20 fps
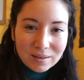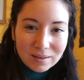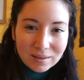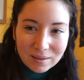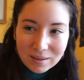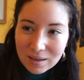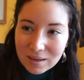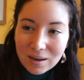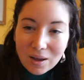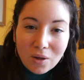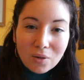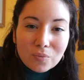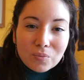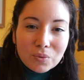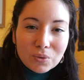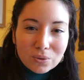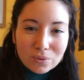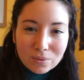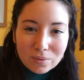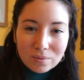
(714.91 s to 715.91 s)
can
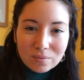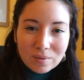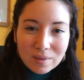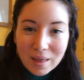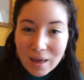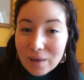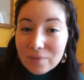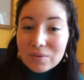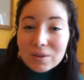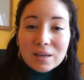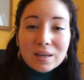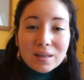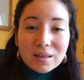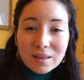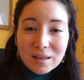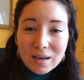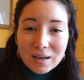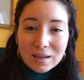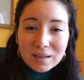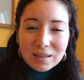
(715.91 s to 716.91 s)
help you navigate
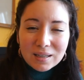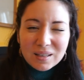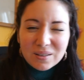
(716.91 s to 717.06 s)
that,